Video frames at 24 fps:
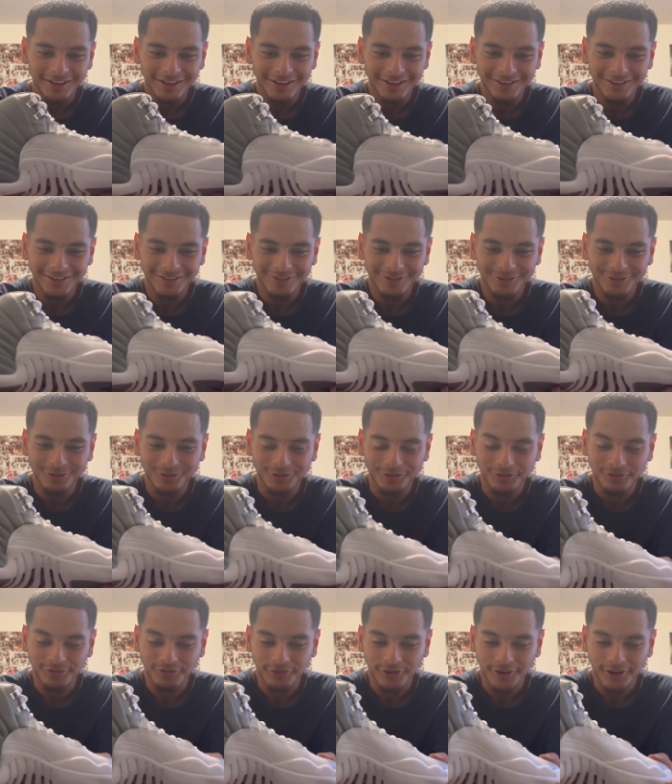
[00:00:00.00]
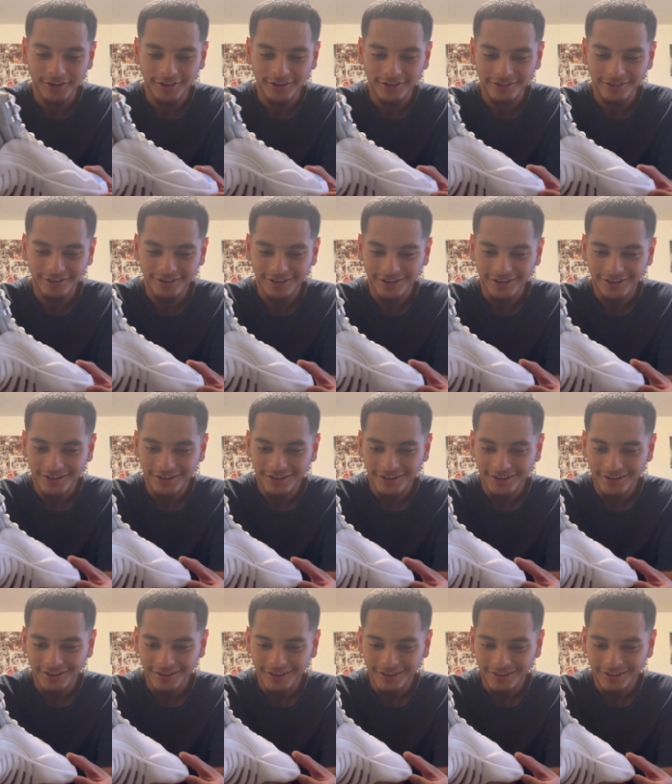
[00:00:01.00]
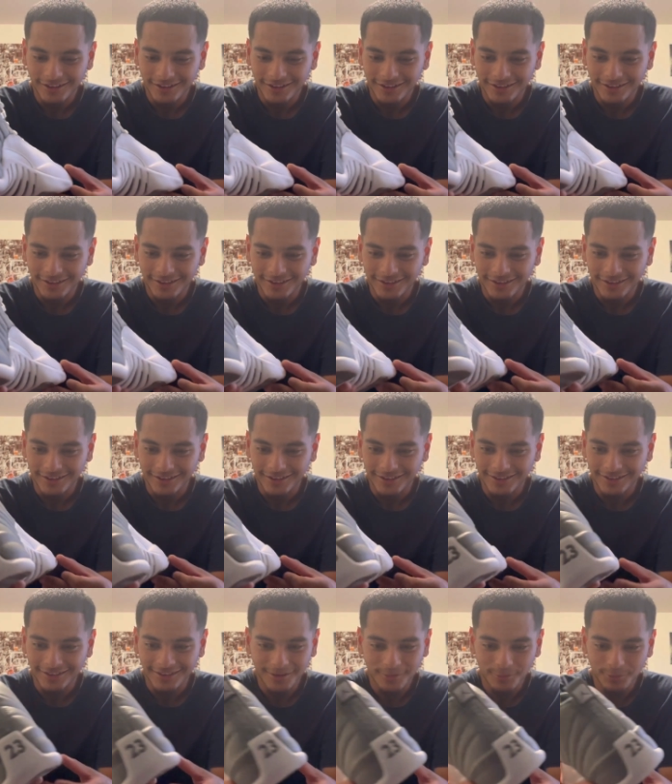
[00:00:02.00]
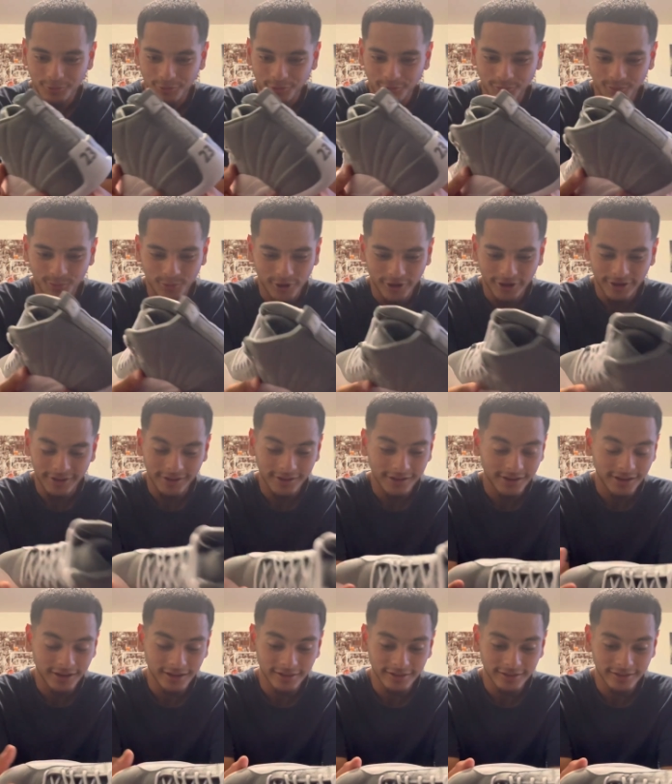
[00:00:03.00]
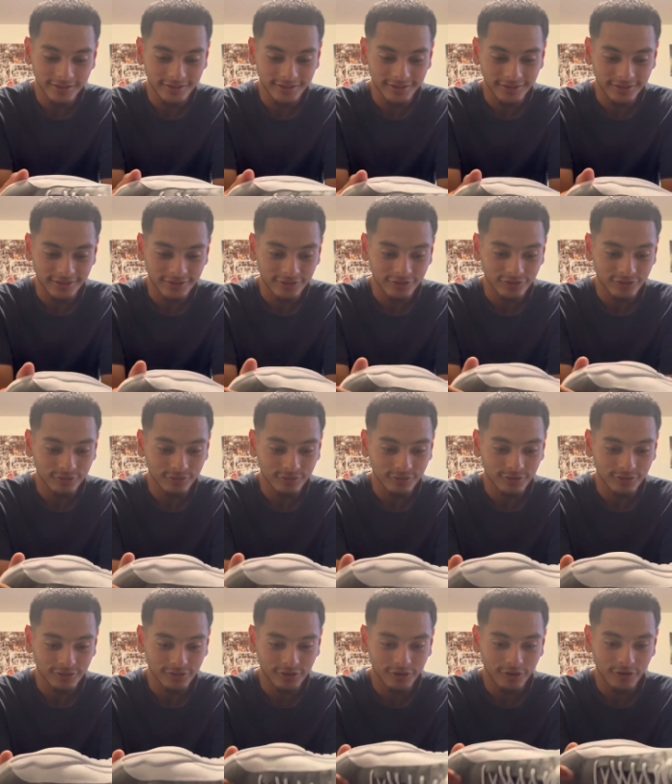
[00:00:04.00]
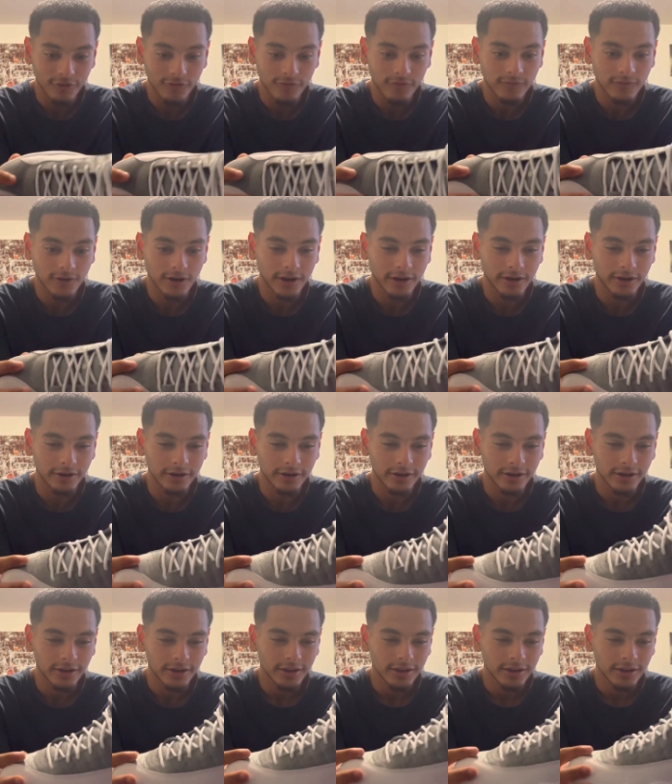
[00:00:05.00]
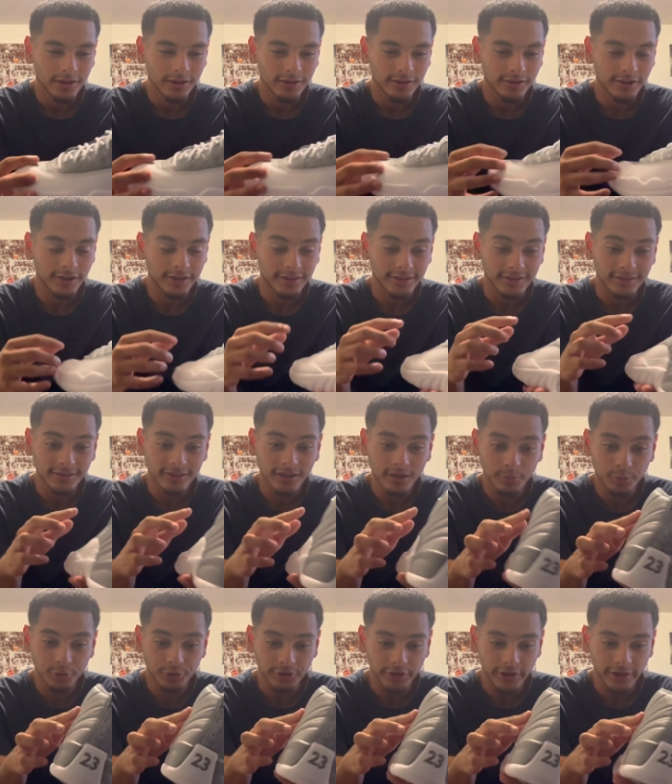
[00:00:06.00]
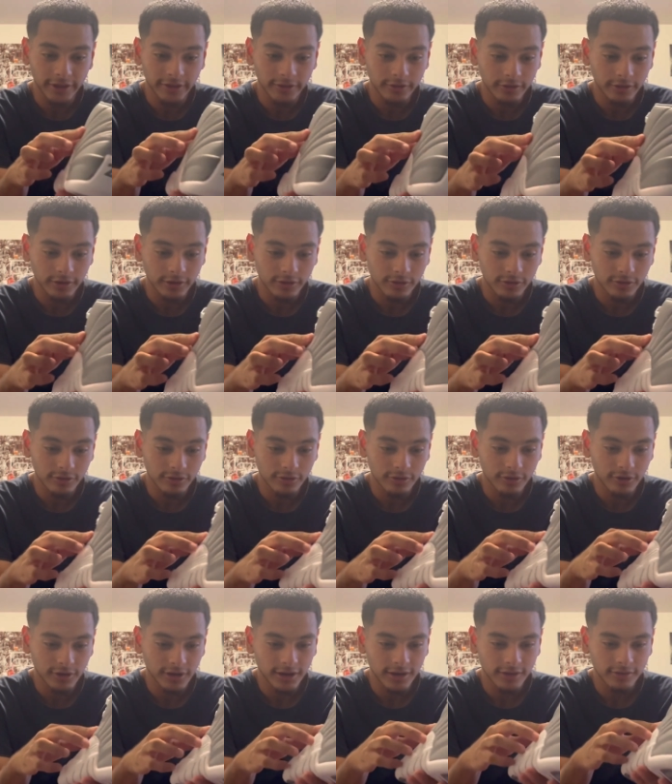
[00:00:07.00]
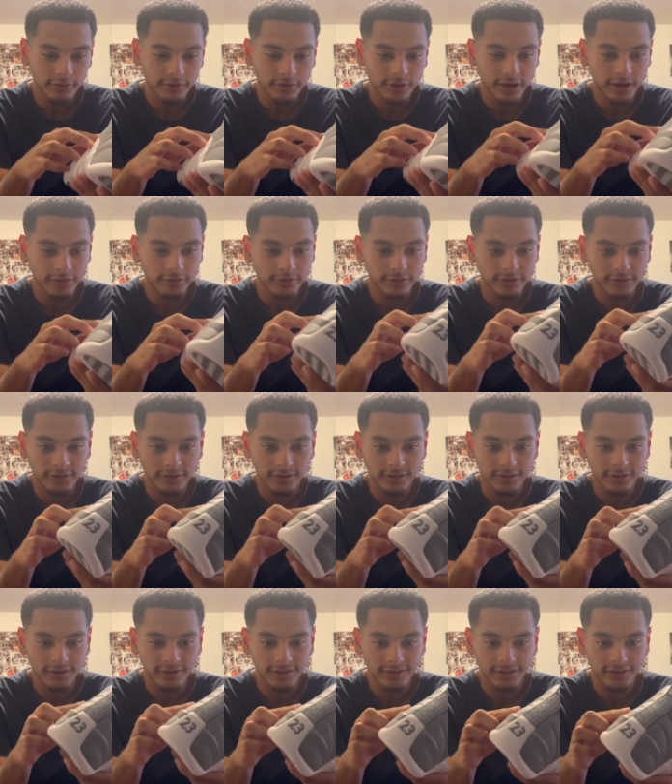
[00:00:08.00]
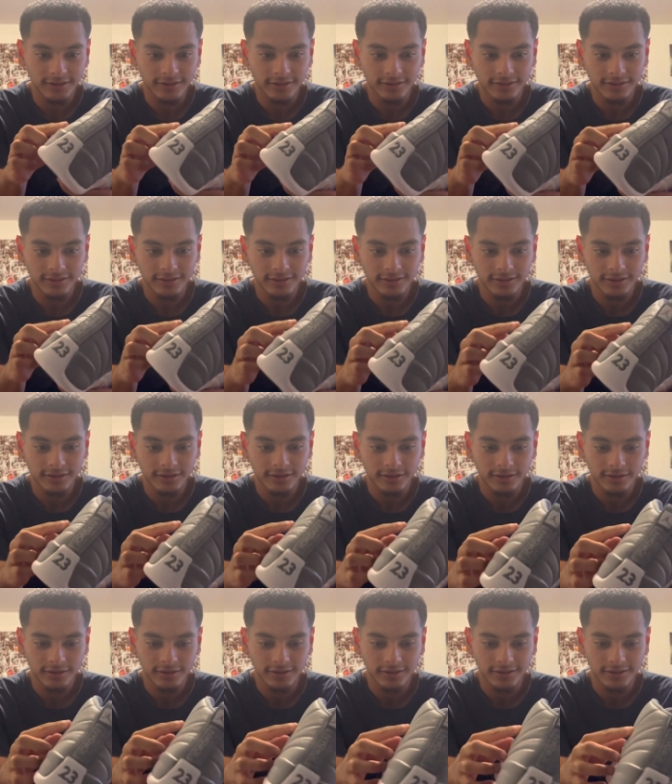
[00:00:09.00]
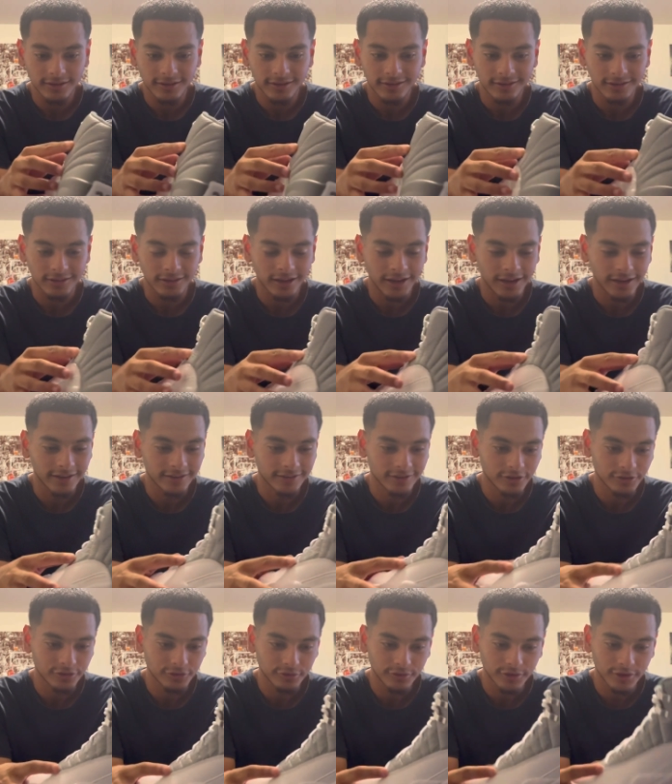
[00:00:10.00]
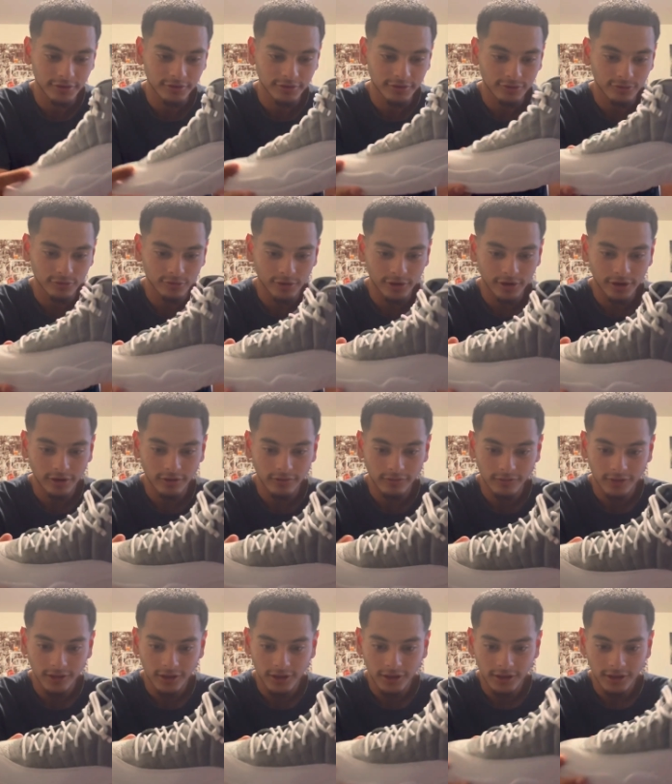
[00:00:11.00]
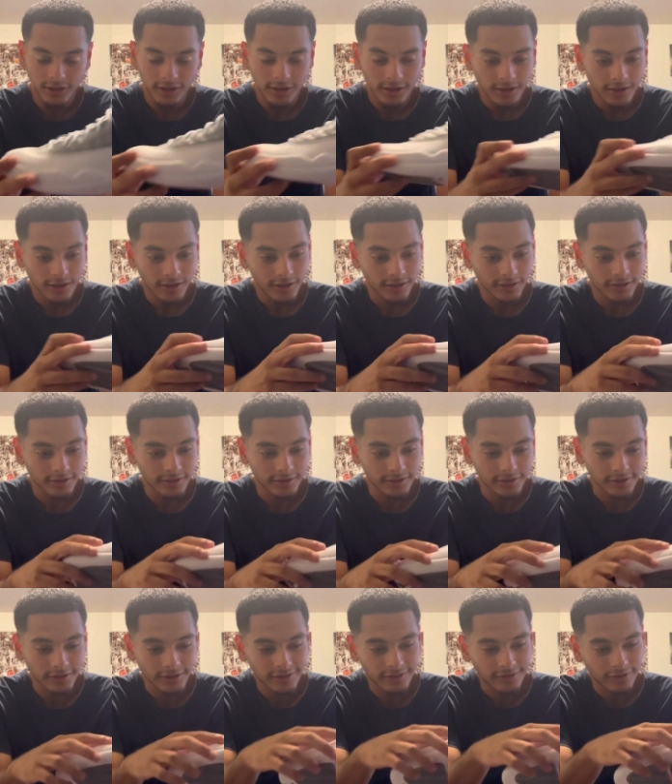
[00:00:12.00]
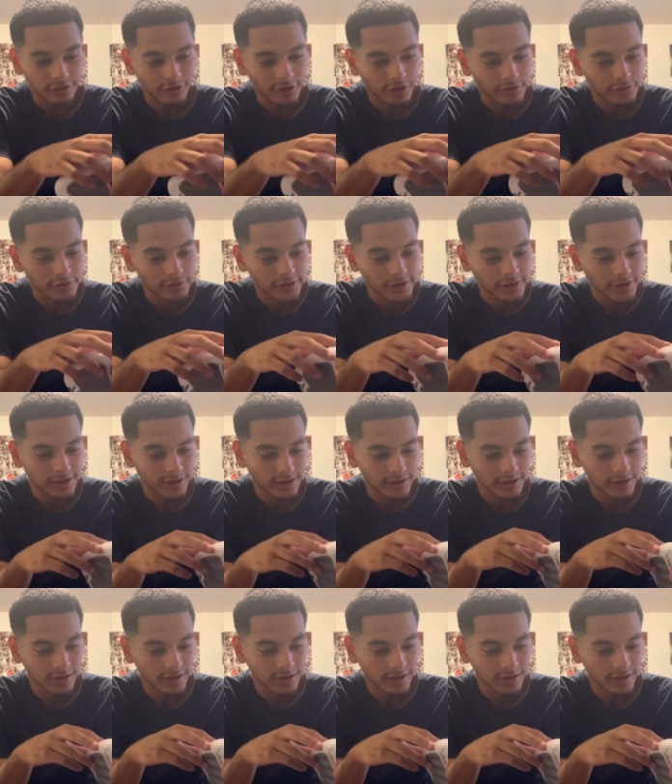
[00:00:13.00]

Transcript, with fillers: the shoe is fresh it's simple bro the colors in this shoe is so far you got the tumbled leather and cool gray with obviously the stitched stitched lines all throughout the 12 and then the lizard overlay